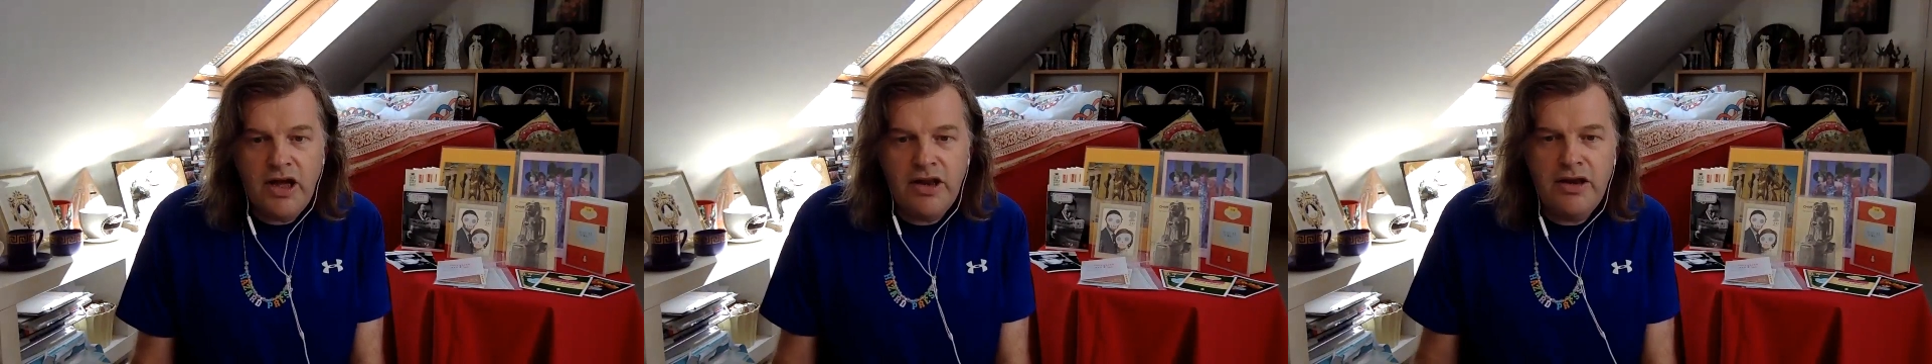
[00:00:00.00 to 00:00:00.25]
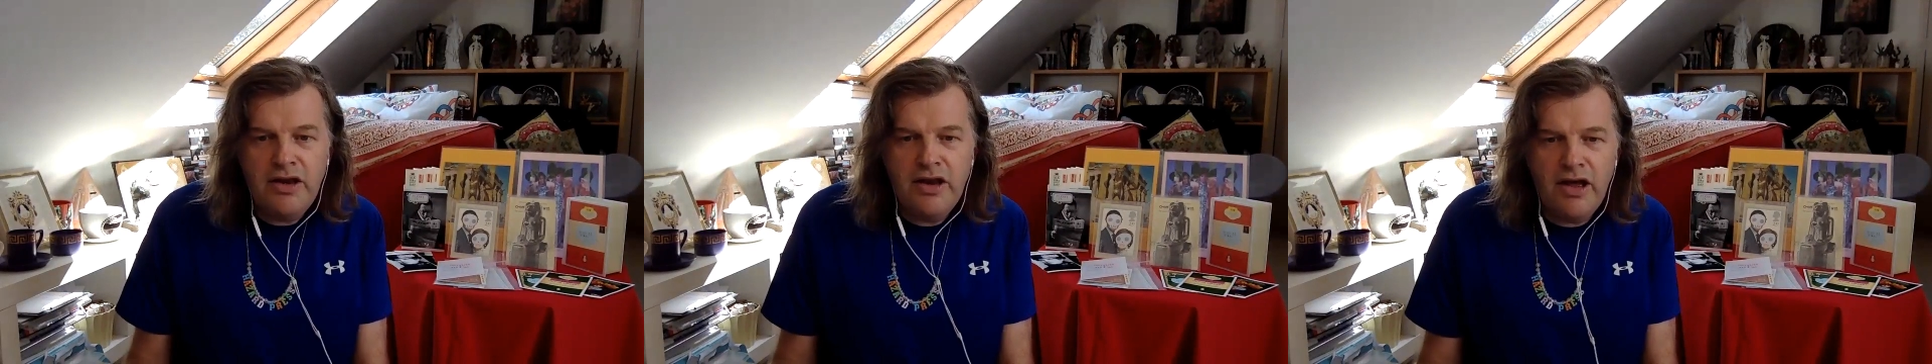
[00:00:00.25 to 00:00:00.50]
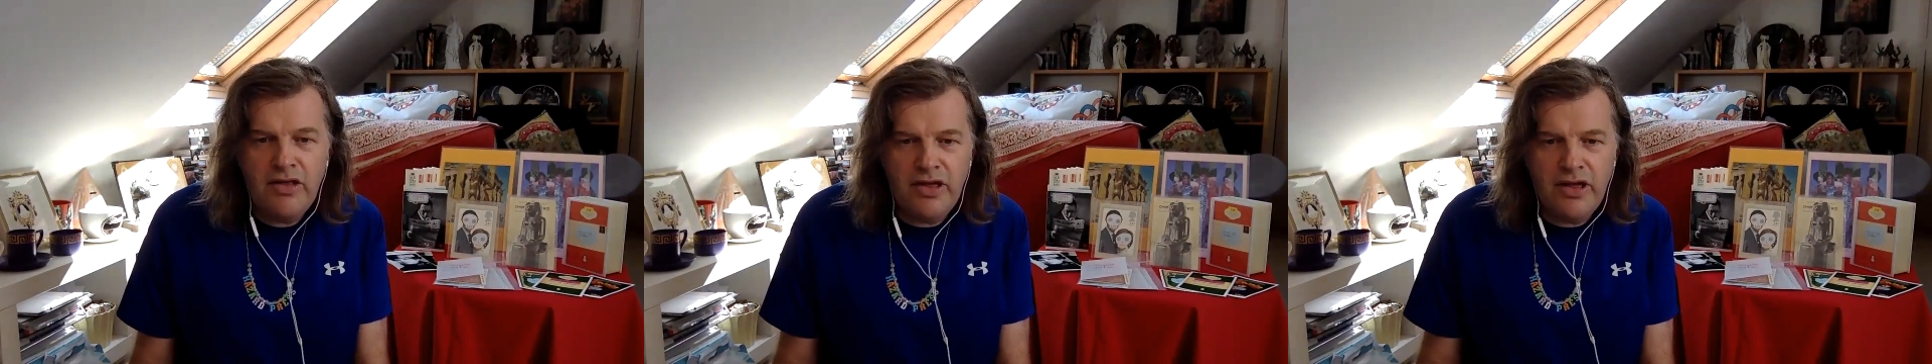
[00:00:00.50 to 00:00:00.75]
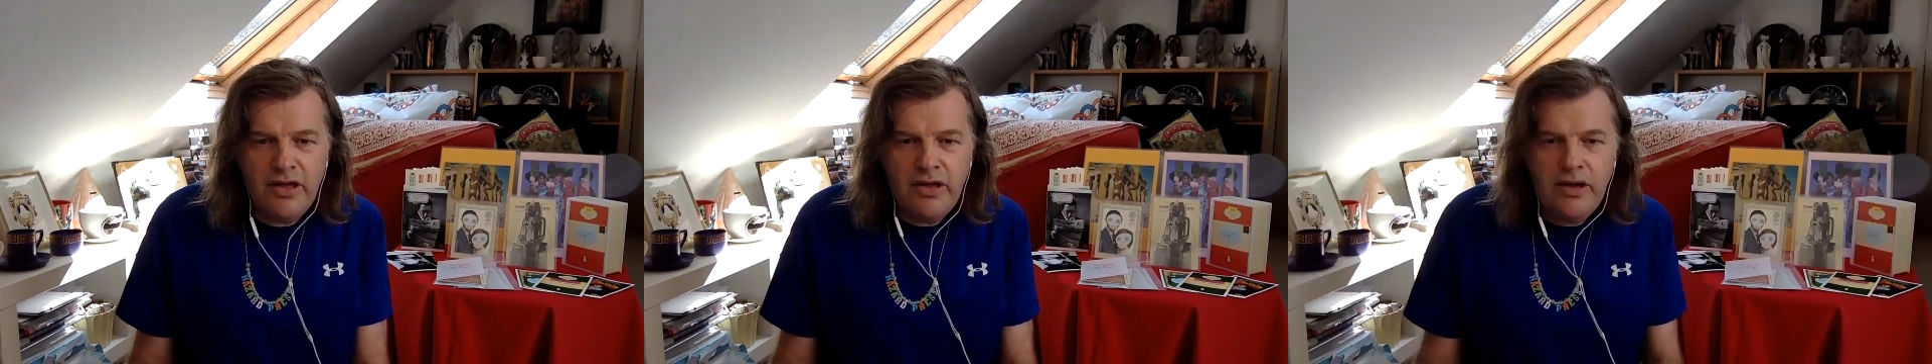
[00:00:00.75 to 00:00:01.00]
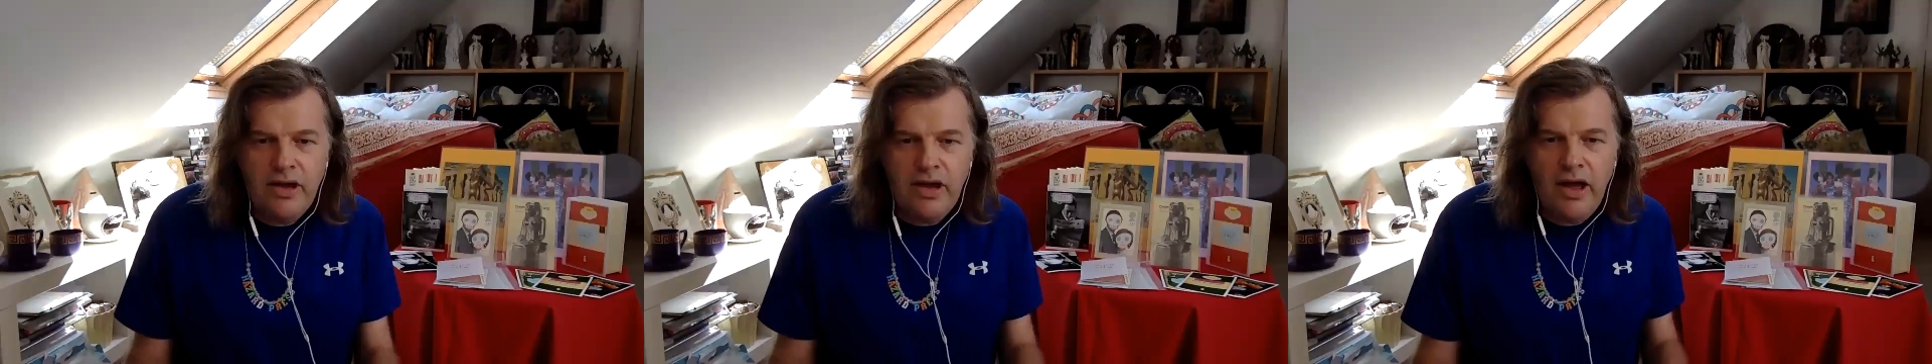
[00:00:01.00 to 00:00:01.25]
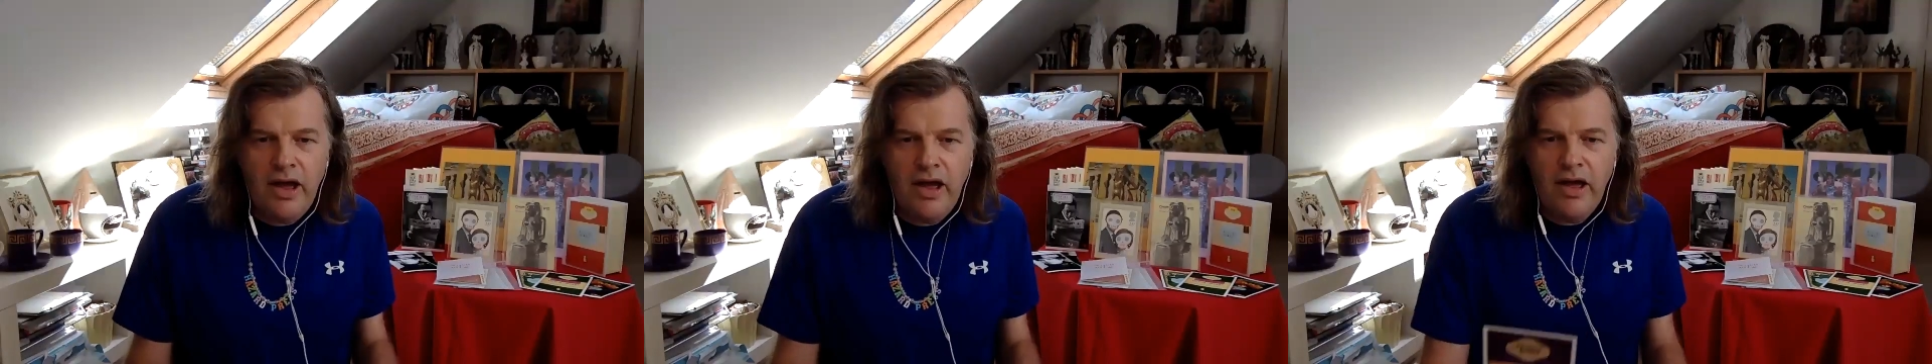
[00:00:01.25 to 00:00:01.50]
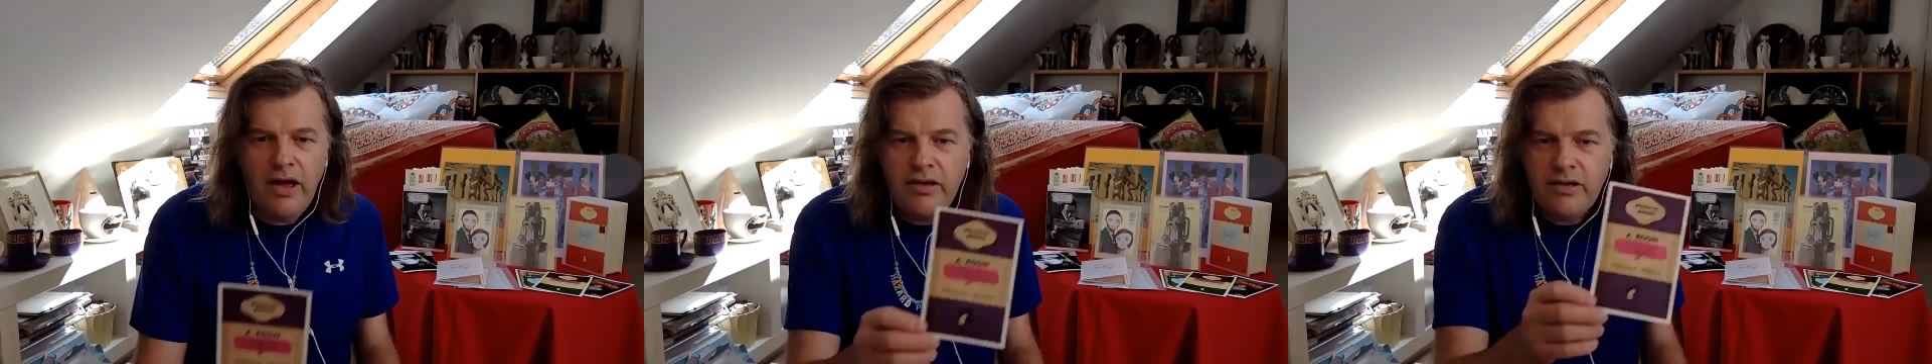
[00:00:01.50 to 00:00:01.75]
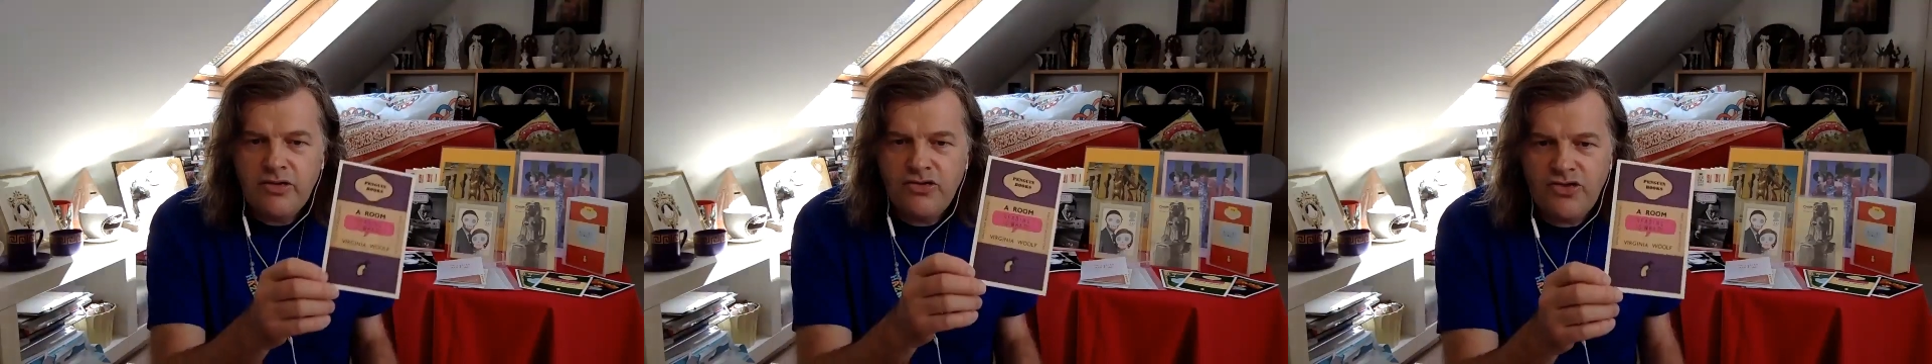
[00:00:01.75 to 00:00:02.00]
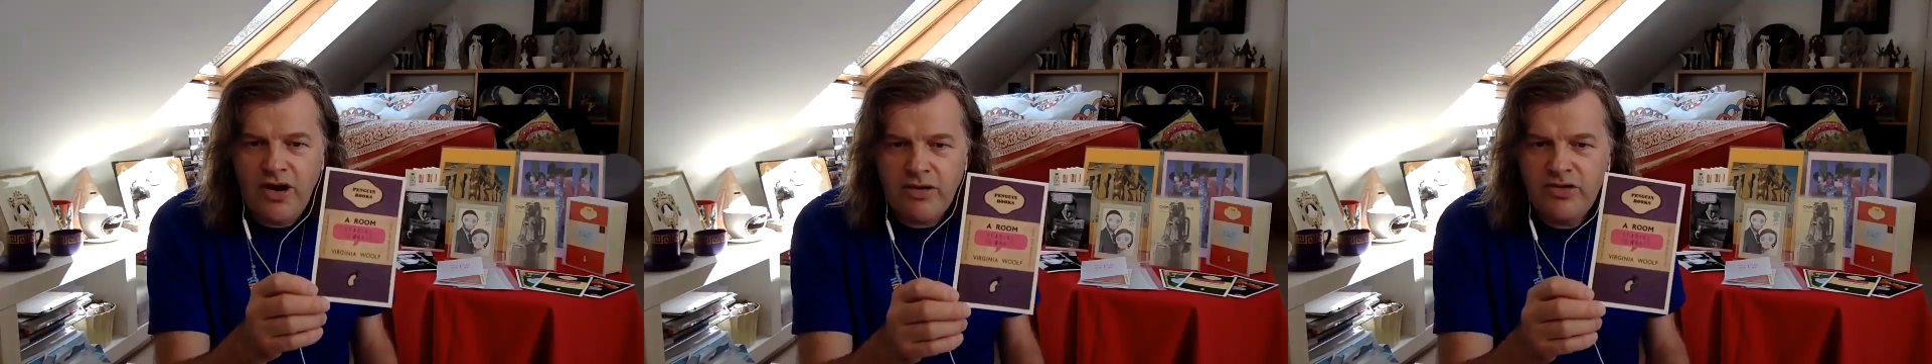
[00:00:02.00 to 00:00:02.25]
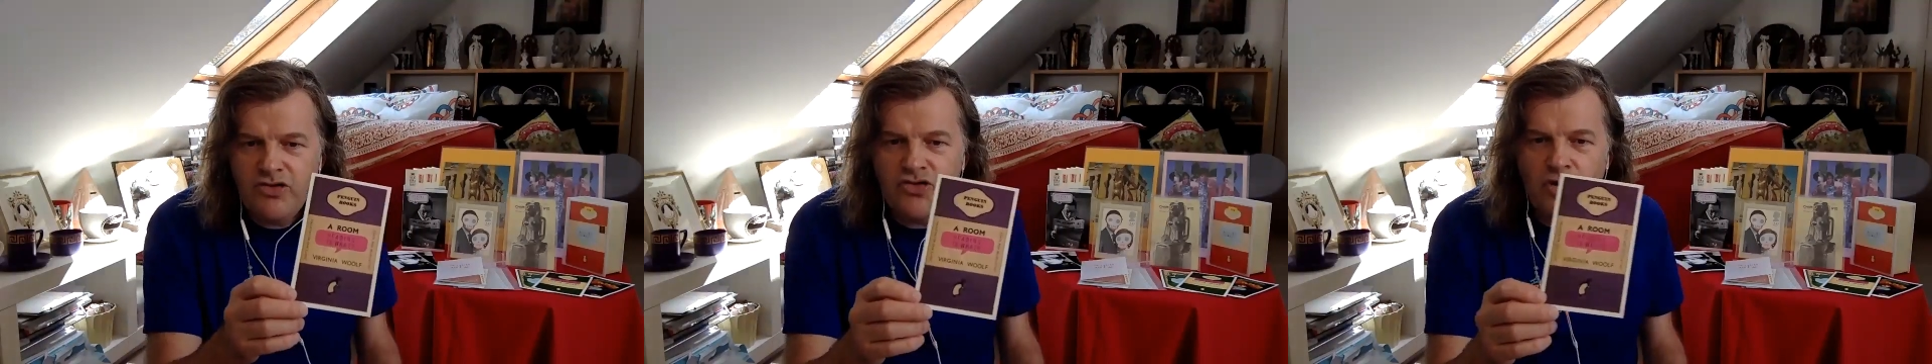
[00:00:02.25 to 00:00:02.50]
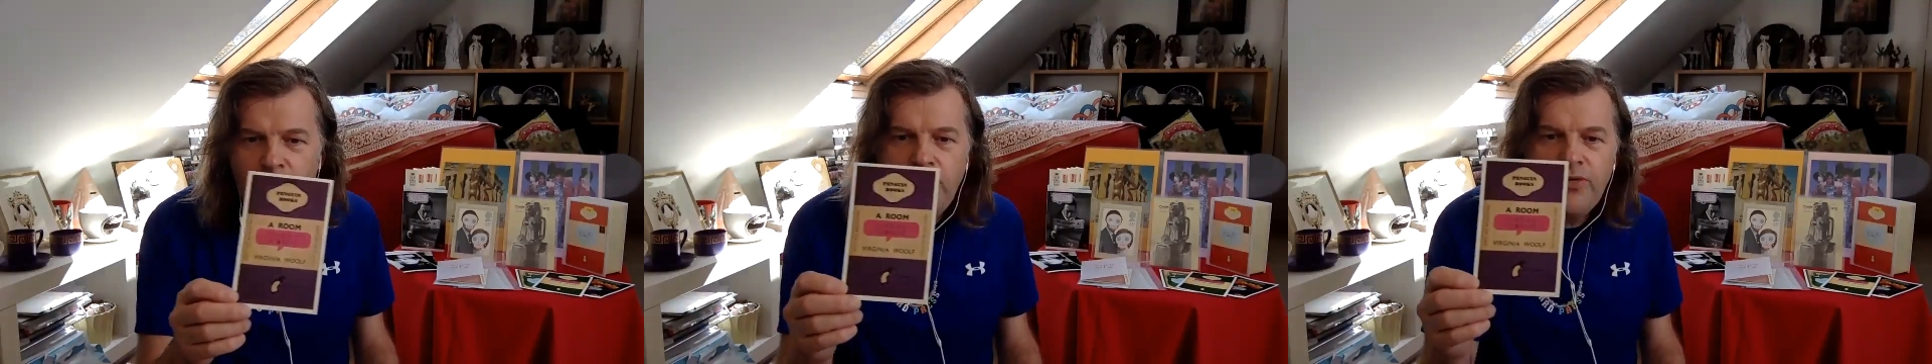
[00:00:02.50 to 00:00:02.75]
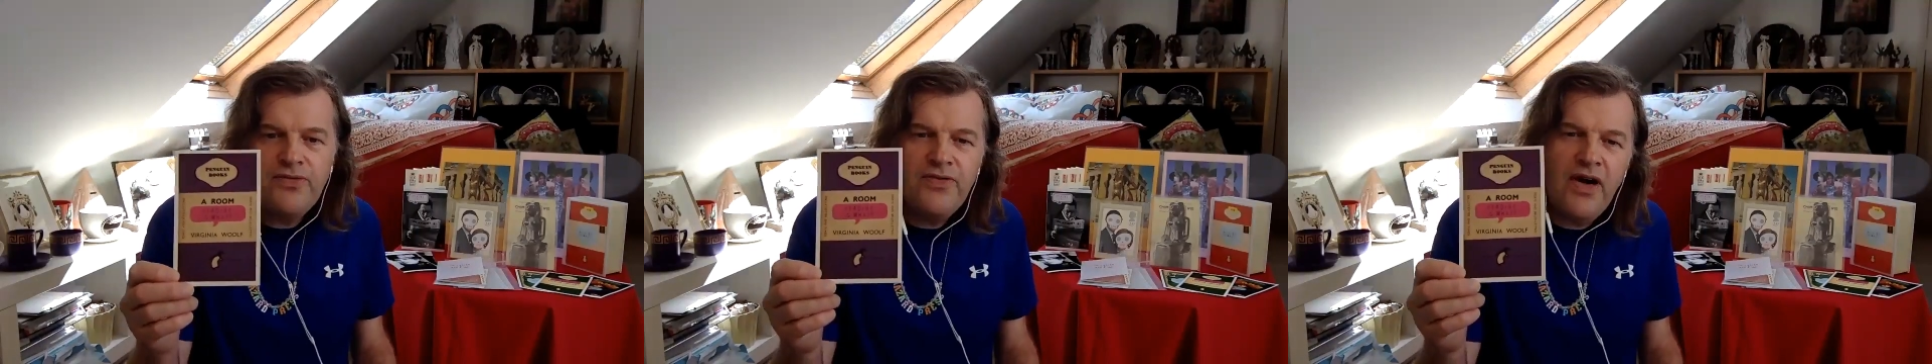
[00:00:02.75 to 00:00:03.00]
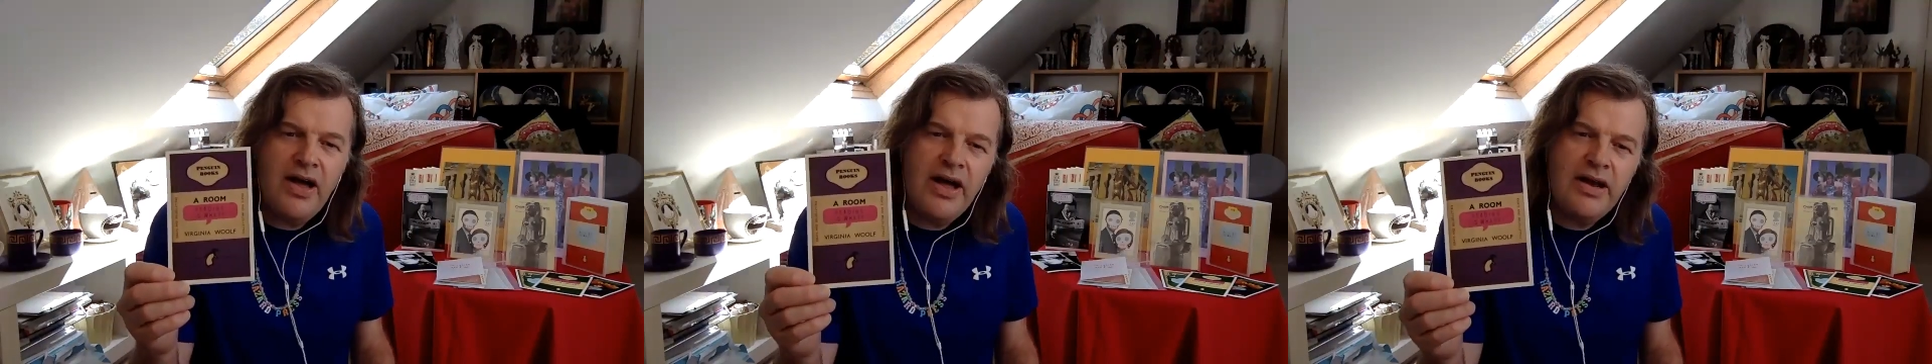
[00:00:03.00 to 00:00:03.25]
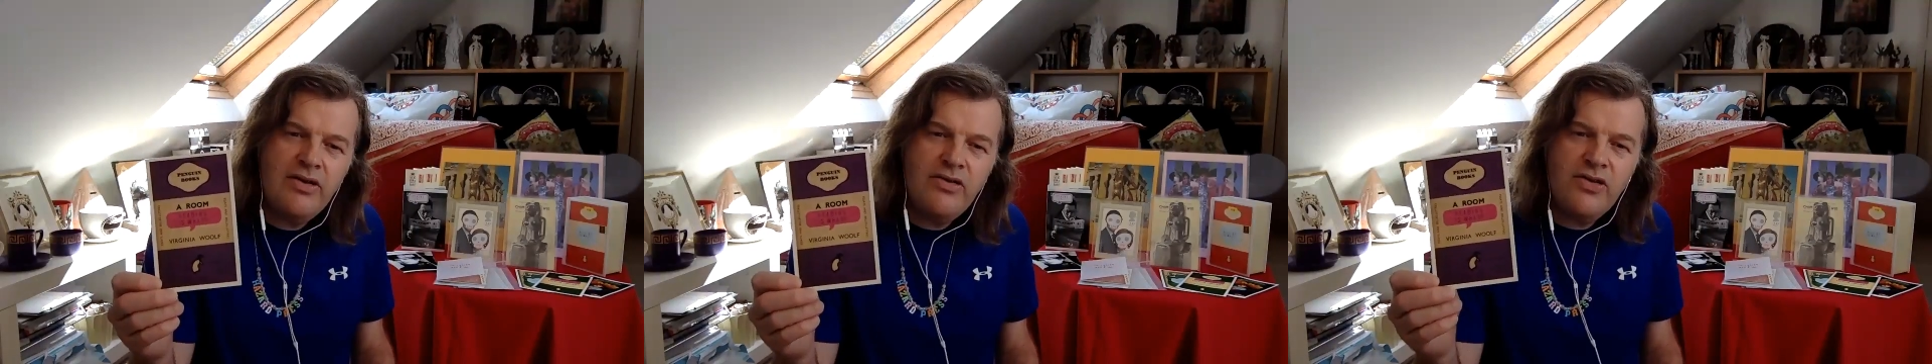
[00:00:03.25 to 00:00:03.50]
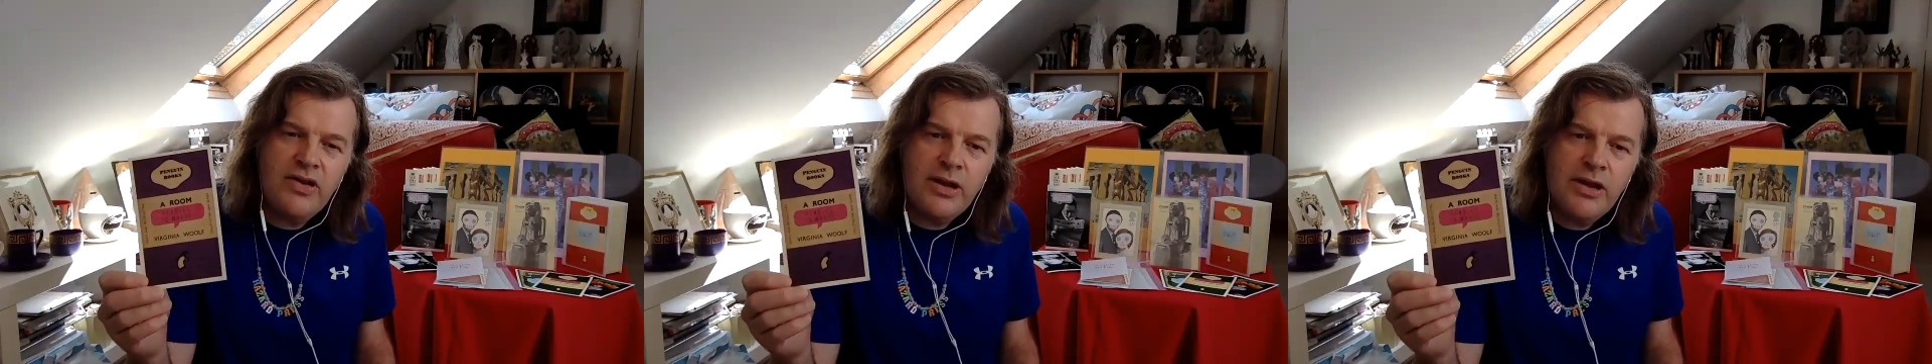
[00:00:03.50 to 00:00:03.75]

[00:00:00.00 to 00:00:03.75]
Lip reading: another charity shop find